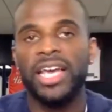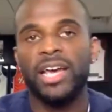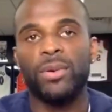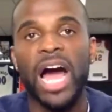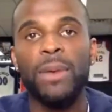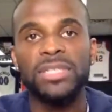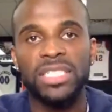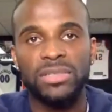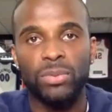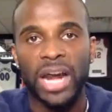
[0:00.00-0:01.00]
And what I
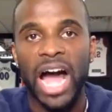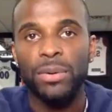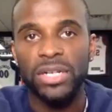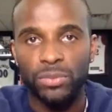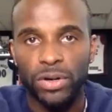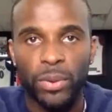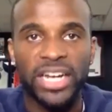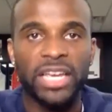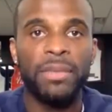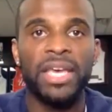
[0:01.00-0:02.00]
would
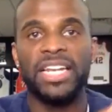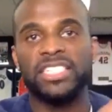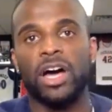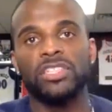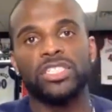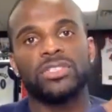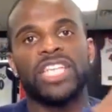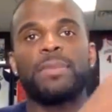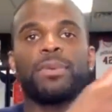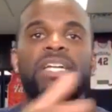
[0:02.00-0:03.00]
recommend is also
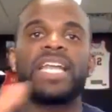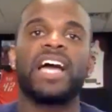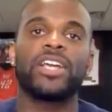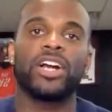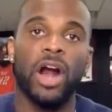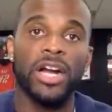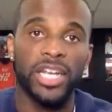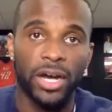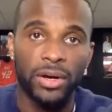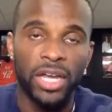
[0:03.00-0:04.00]
tapering down your
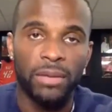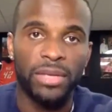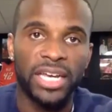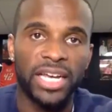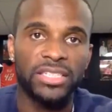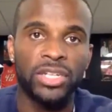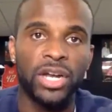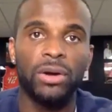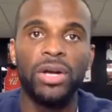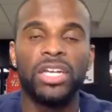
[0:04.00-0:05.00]
cardio, because, you
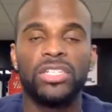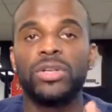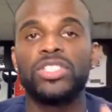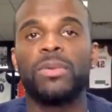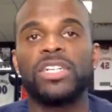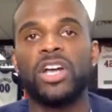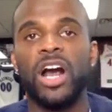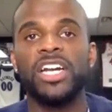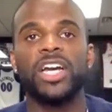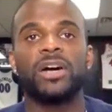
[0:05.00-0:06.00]
know, doing too much
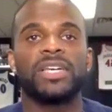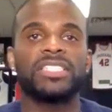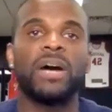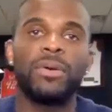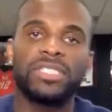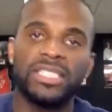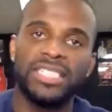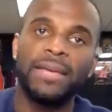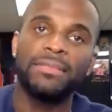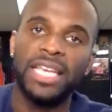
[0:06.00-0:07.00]
cardio, it's almost the
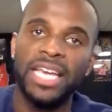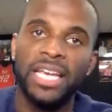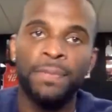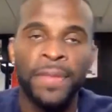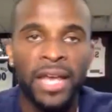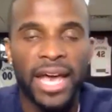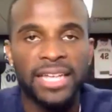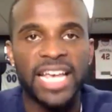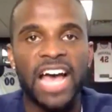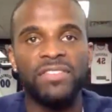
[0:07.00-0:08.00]
same thing
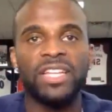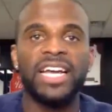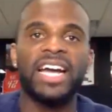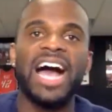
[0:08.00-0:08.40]
as having like a